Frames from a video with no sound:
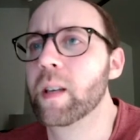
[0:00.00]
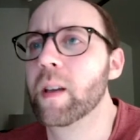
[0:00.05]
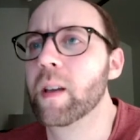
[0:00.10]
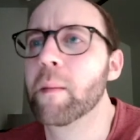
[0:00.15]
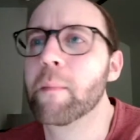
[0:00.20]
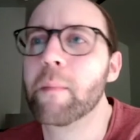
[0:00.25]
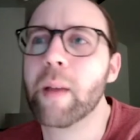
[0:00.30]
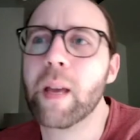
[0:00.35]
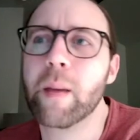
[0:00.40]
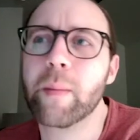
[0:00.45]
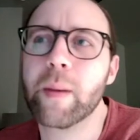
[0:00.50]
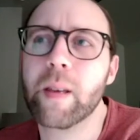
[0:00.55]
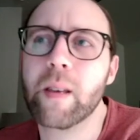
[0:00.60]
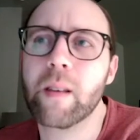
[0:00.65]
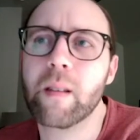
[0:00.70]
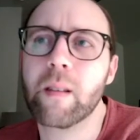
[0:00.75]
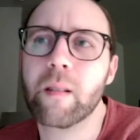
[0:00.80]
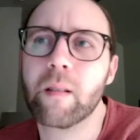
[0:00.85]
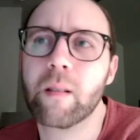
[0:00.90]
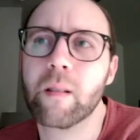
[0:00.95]

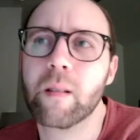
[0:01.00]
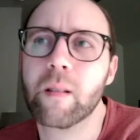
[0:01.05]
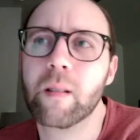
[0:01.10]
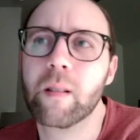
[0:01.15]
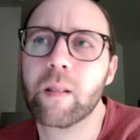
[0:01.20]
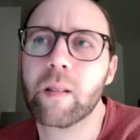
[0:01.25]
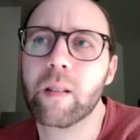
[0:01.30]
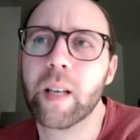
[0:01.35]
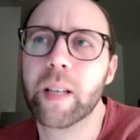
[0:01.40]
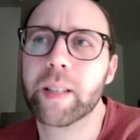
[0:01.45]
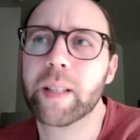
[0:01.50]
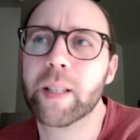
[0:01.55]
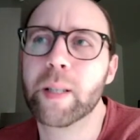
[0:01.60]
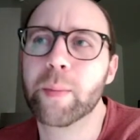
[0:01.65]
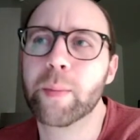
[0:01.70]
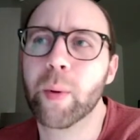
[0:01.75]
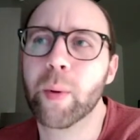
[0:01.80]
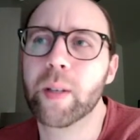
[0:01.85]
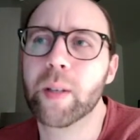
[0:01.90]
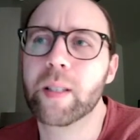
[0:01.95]
Maybe at this
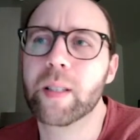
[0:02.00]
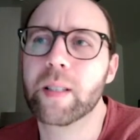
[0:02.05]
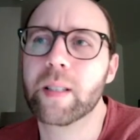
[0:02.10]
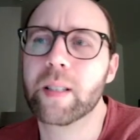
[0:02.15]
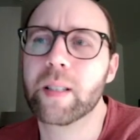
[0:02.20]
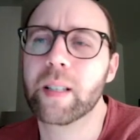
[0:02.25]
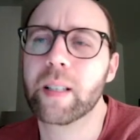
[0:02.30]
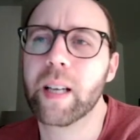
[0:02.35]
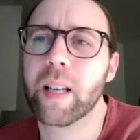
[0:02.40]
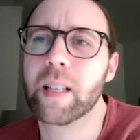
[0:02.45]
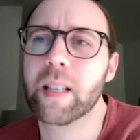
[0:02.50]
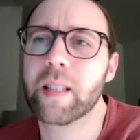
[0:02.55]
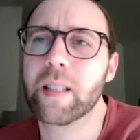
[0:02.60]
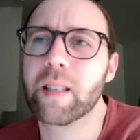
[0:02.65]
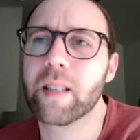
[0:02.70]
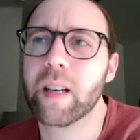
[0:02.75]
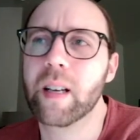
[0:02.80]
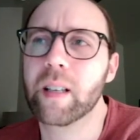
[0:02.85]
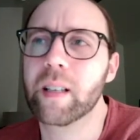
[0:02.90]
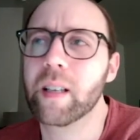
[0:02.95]
point, since the knight's
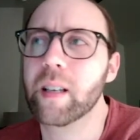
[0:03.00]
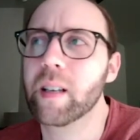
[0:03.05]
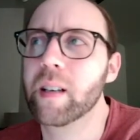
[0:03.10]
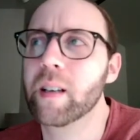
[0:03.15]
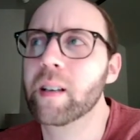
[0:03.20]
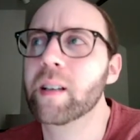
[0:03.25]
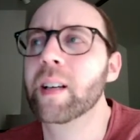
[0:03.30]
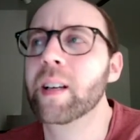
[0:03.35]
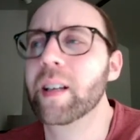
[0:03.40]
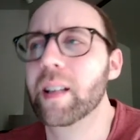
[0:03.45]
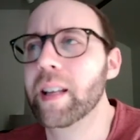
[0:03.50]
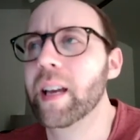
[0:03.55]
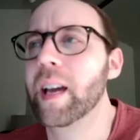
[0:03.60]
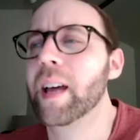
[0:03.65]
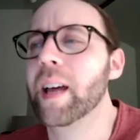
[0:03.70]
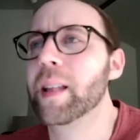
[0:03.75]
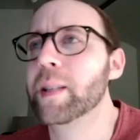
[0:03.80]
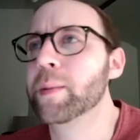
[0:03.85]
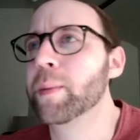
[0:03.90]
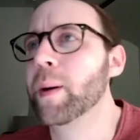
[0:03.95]
stuck here, yeah,
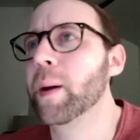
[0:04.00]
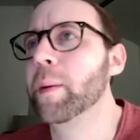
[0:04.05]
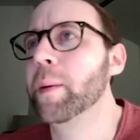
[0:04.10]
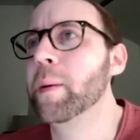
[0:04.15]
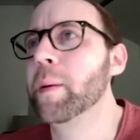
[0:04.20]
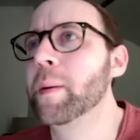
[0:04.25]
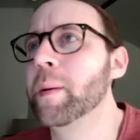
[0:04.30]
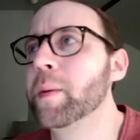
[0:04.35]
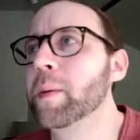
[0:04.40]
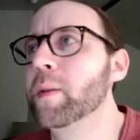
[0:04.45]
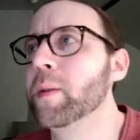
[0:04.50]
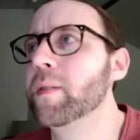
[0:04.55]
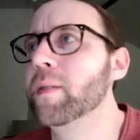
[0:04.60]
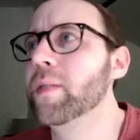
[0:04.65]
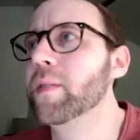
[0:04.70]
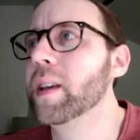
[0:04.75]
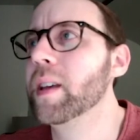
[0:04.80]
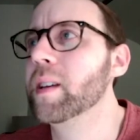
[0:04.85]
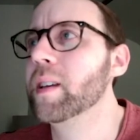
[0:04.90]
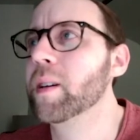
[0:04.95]
that's probably my move. If
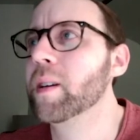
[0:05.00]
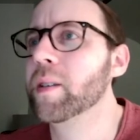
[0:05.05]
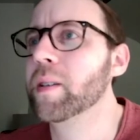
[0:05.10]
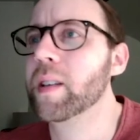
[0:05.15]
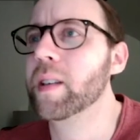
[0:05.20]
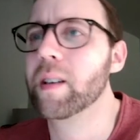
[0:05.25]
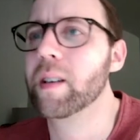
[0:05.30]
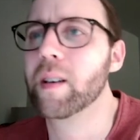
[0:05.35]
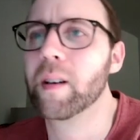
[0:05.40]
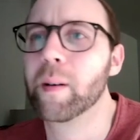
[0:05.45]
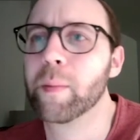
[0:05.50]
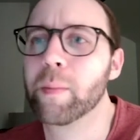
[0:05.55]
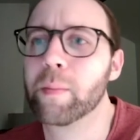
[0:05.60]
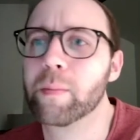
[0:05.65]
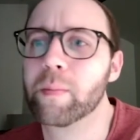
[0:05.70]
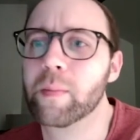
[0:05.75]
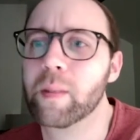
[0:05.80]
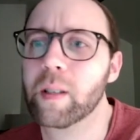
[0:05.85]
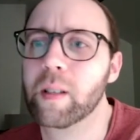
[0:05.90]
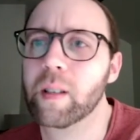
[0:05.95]
they go here,
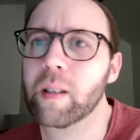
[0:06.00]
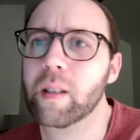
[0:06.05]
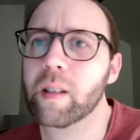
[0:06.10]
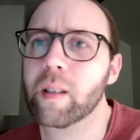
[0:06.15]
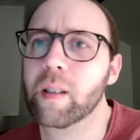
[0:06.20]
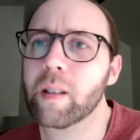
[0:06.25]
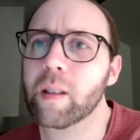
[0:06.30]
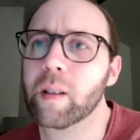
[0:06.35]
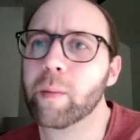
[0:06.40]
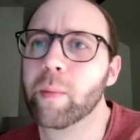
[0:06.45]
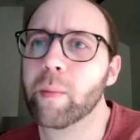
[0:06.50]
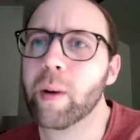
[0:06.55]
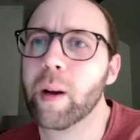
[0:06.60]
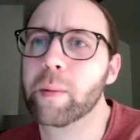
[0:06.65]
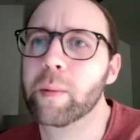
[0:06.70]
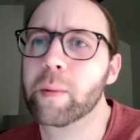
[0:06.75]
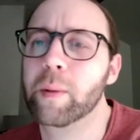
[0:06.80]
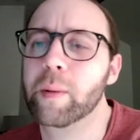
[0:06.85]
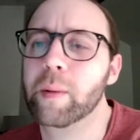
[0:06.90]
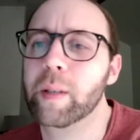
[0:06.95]

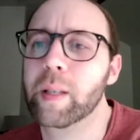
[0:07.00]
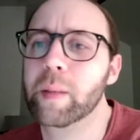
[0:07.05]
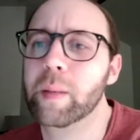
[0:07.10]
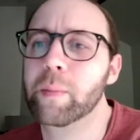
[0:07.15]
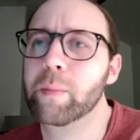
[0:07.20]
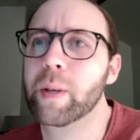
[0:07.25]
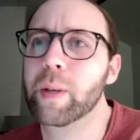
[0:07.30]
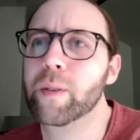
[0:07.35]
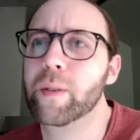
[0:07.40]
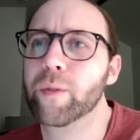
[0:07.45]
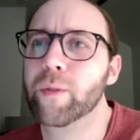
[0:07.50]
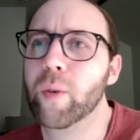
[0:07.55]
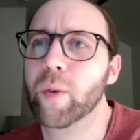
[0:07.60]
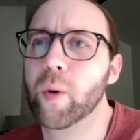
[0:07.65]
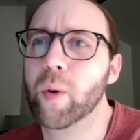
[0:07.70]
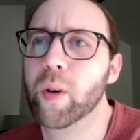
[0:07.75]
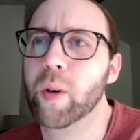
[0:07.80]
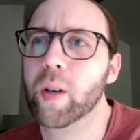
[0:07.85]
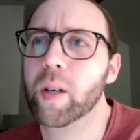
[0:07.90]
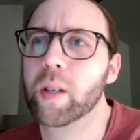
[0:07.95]
probably
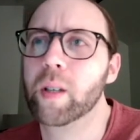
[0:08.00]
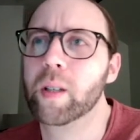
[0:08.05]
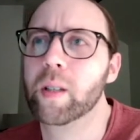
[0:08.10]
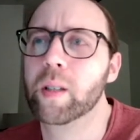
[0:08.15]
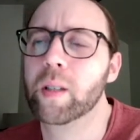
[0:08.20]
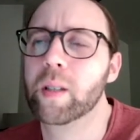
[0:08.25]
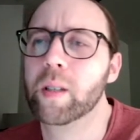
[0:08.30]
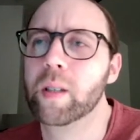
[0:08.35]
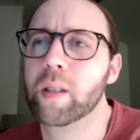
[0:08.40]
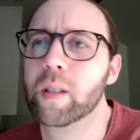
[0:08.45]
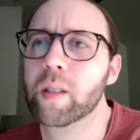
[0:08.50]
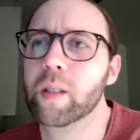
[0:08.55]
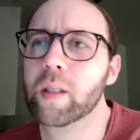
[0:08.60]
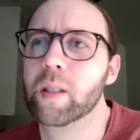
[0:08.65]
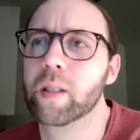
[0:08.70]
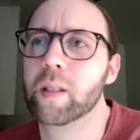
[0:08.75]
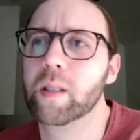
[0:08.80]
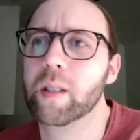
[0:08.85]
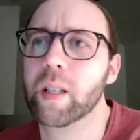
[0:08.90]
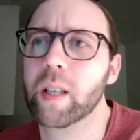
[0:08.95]
b4.
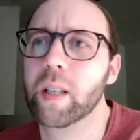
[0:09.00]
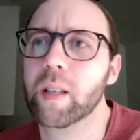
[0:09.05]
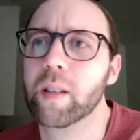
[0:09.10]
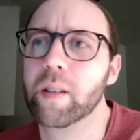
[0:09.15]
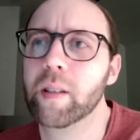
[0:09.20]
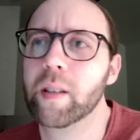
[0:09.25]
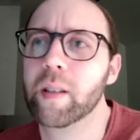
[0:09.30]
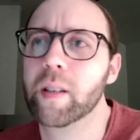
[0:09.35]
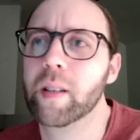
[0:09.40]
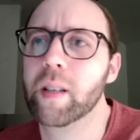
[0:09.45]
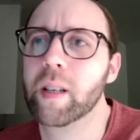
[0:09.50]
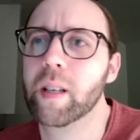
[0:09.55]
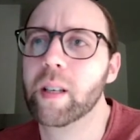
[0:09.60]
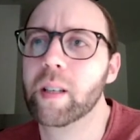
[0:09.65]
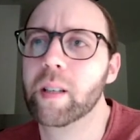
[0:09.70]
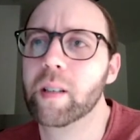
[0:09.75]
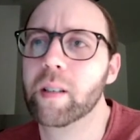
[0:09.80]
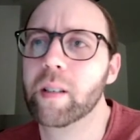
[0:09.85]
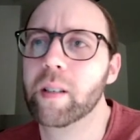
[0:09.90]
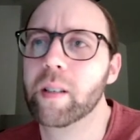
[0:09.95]
Can't go there, you can't
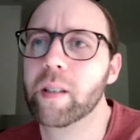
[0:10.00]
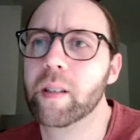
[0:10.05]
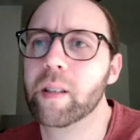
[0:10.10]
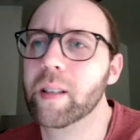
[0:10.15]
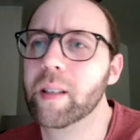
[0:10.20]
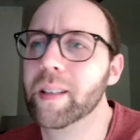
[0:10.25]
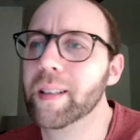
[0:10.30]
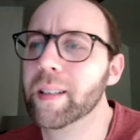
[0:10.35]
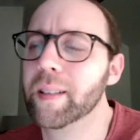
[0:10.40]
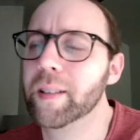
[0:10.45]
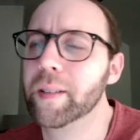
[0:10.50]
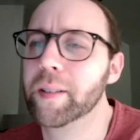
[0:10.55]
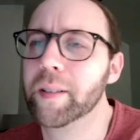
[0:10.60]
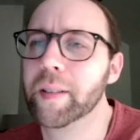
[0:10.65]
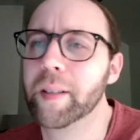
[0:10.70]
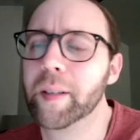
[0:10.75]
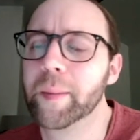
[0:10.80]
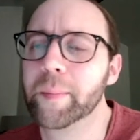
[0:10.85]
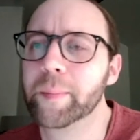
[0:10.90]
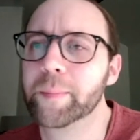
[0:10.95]
go there, you can't go
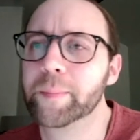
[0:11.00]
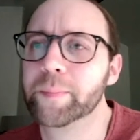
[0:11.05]
there.